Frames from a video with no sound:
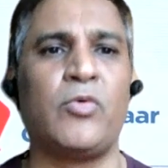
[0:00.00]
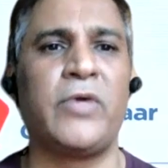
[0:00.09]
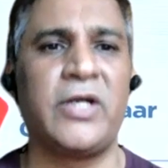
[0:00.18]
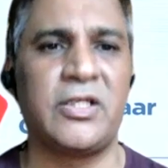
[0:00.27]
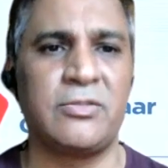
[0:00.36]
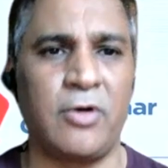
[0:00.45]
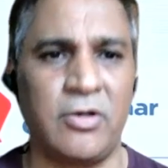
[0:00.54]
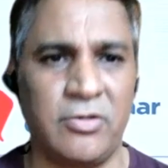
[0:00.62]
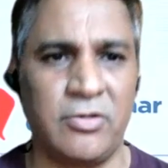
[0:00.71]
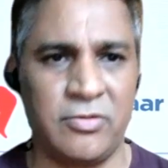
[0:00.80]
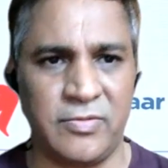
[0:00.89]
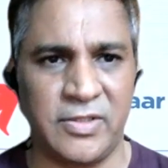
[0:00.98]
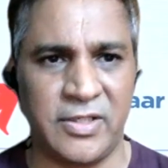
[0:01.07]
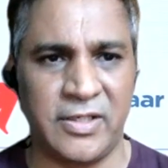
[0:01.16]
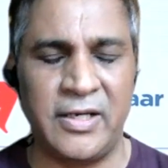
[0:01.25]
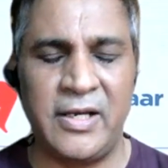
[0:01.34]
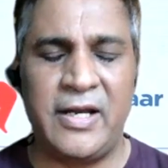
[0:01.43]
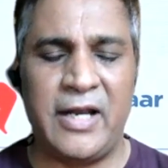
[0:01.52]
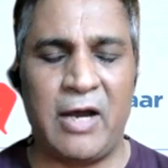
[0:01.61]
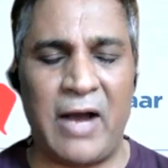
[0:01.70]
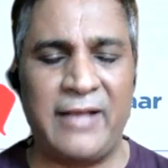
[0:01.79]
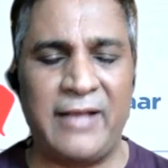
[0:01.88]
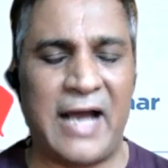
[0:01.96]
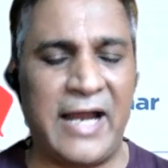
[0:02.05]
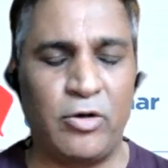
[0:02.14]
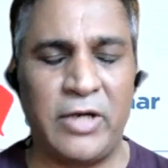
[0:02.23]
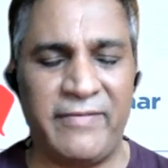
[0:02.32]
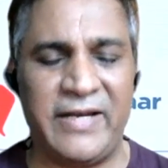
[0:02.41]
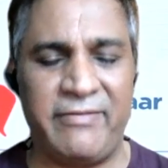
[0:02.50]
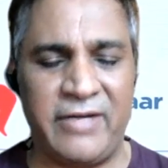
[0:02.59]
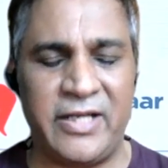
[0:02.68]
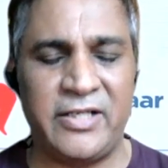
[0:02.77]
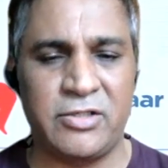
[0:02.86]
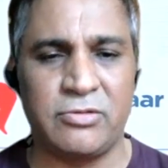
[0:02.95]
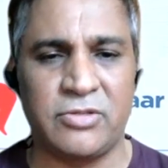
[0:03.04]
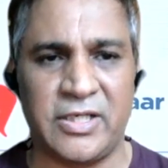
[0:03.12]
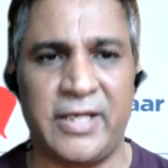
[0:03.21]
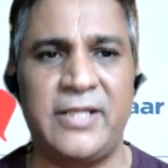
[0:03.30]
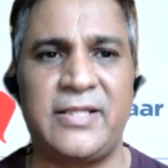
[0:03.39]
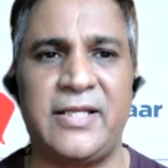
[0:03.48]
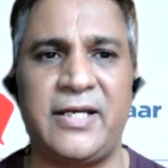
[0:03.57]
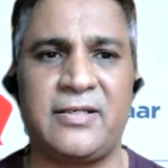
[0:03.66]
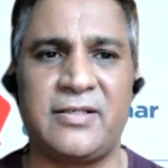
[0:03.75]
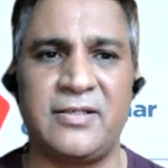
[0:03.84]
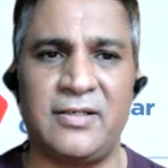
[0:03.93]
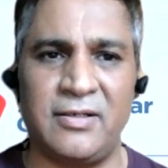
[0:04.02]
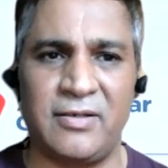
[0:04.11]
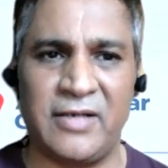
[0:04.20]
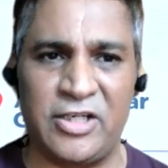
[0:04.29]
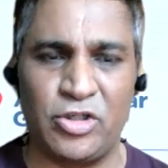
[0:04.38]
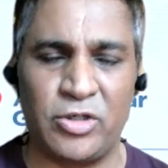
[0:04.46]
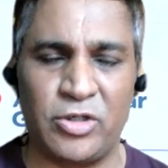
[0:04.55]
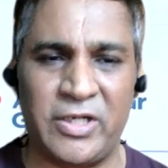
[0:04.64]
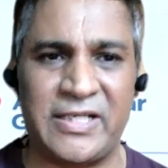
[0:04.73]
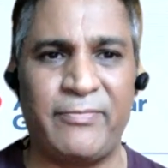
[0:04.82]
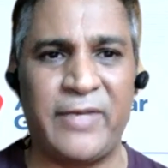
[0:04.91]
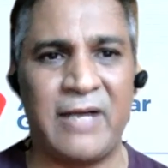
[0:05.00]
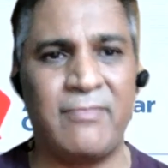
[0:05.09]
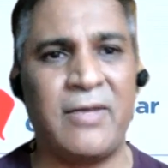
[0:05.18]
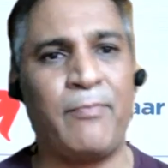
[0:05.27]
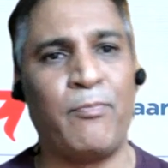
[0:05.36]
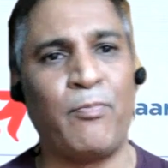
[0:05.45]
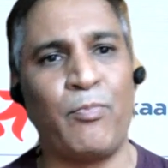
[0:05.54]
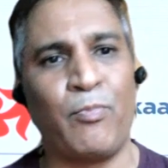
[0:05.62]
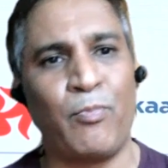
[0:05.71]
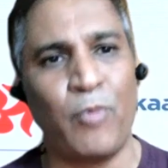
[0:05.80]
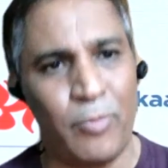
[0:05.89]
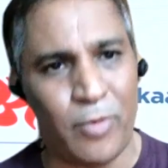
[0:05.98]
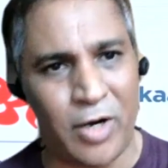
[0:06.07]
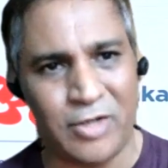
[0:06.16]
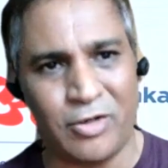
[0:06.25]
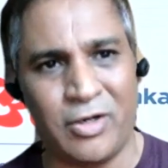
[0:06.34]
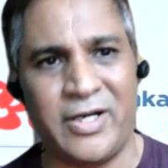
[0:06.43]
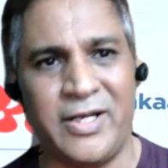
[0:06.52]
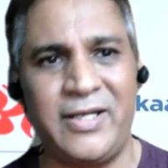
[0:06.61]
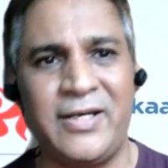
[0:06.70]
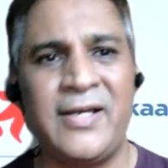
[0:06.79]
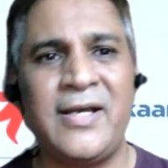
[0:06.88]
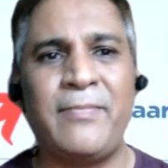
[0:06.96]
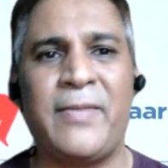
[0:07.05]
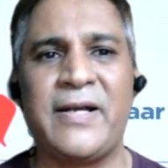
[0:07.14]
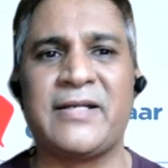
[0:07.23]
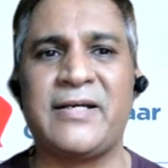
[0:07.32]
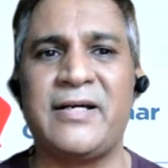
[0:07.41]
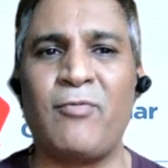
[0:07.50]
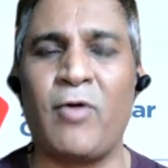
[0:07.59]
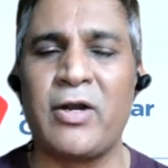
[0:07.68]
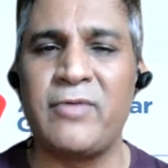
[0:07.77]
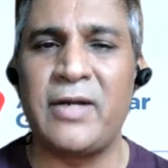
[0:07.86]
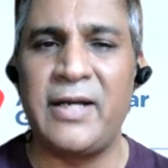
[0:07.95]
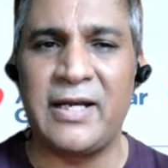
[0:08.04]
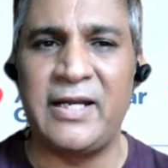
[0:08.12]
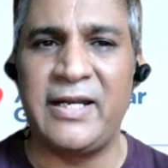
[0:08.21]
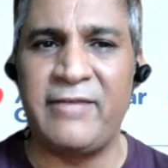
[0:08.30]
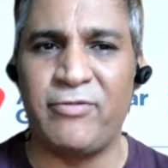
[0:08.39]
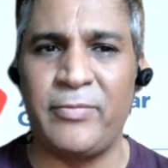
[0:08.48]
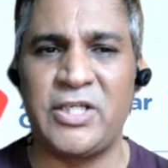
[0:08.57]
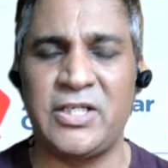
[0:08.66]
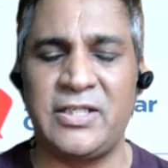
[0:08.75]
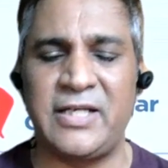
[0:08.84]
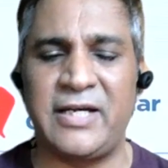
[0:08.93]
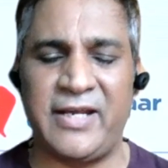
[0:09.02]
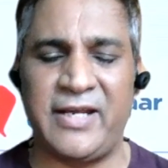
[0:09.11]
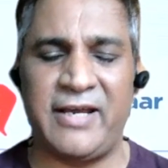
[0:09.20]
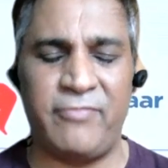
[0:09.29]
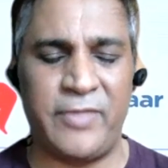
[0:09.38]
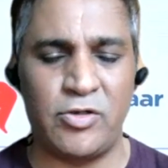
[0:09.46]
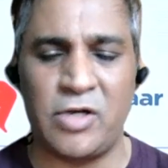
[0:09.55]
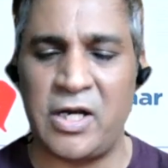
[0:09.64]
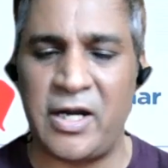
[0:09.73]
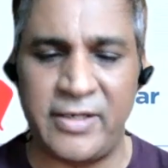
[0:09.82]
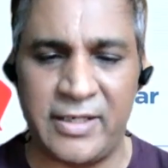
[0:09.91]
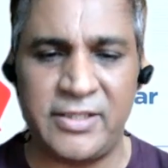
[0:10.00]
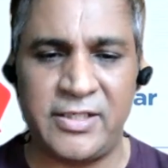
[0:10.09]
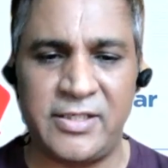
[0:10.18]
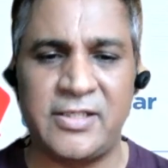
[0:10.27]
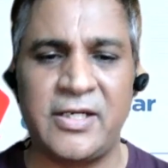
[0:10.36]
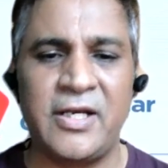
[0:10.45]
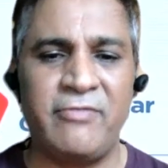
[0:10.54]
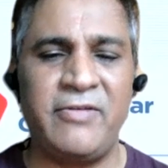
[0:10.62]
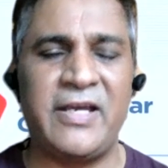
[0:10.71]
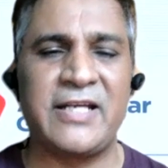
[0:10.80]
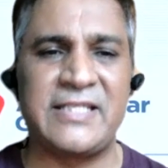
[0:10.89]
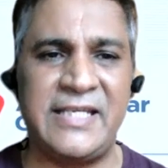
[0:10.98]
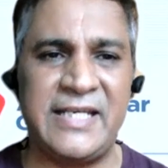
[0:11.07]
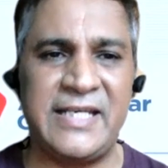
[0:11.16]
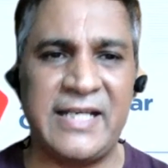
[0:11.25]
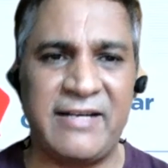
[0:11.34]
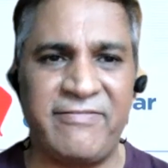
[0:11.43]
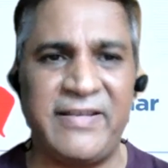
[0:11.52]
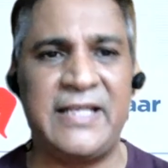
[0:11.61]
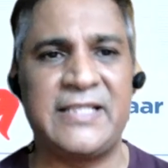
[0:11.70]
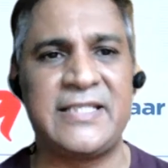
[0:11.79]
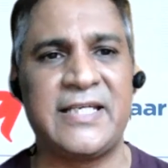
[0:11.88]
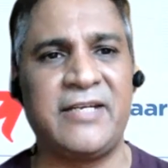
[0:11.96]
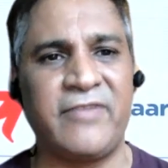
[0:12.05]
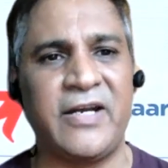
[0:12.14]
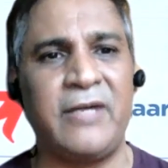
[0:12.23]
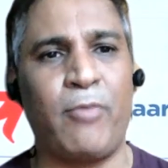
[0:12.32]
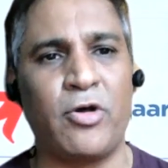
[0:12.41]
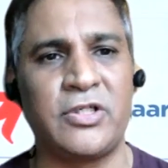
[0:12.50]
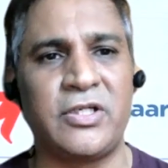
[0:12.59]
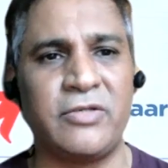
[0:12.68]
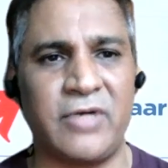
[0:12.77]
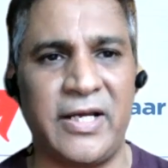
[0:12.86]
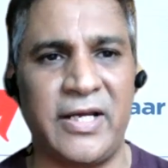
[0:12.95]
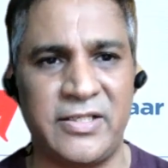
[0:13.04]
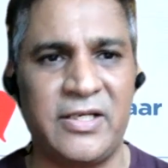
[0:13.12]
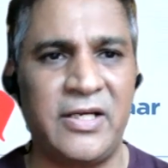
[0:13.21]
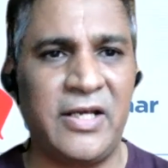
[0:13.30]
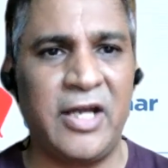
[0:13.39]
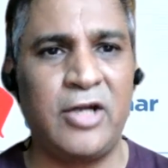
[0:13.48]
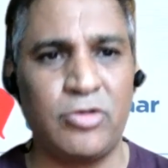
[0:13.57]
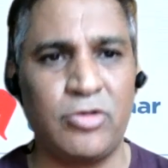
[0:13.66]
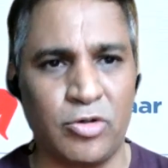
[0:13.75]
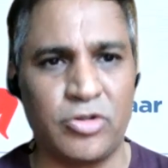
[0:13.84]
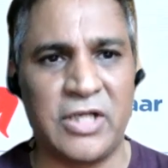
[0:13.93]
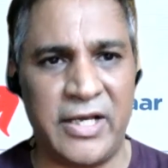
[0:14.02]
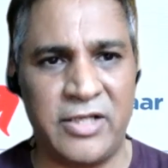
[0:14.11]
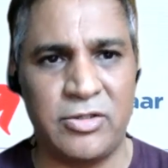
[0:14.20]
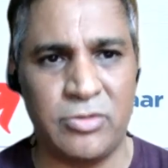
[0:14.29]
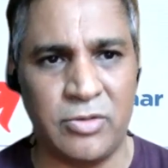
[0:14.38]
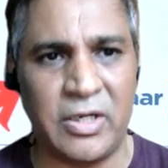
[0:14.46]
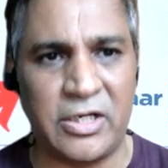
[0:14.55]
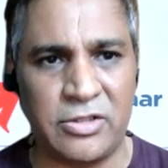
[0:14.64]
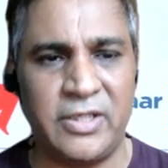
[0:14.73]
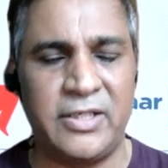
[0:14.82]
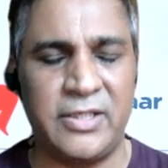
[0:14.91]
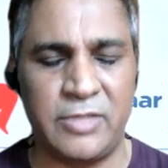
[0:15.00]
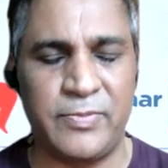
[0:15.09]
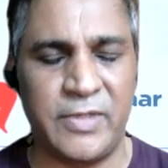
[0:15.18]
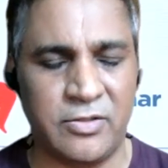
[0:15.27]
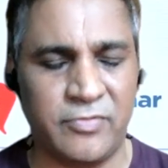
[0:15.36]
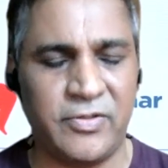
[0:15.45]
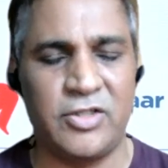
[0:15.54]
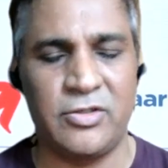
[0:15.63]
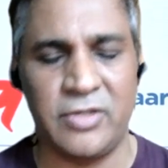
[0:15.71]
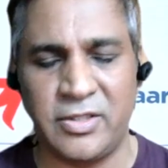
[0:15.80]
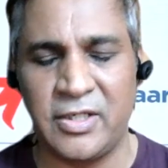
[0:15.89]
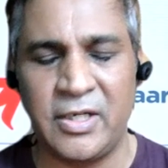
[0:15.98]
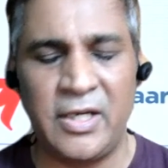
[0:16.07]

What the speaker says: COVID has brought to us. Now, I don't have an evidence to say that insurance has become a pull product already, but whatever little information that we have based on our diligence, we are seeing a fairly significant positive rise into those guys who are actually in the space of insurance.